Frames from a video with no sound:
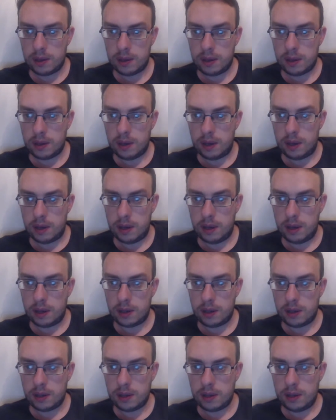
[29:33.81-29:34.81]
uh, that
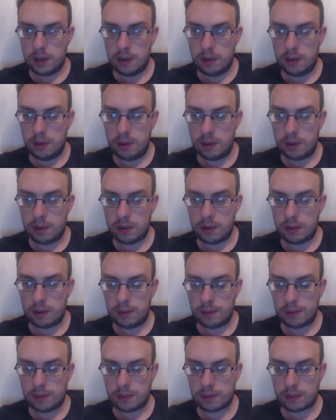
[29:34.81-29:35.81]
do
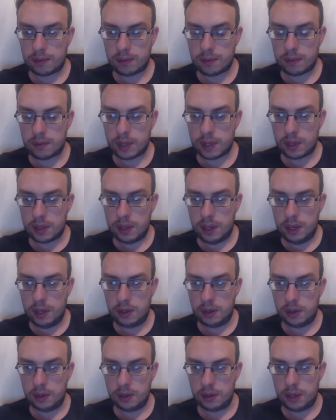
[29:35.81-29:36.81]

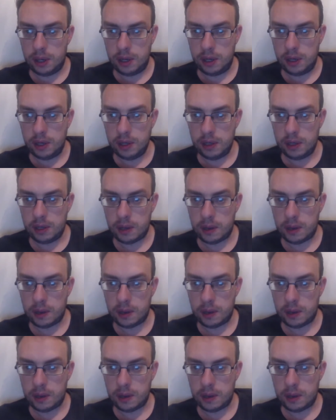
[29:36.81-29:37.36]
diesel jeans.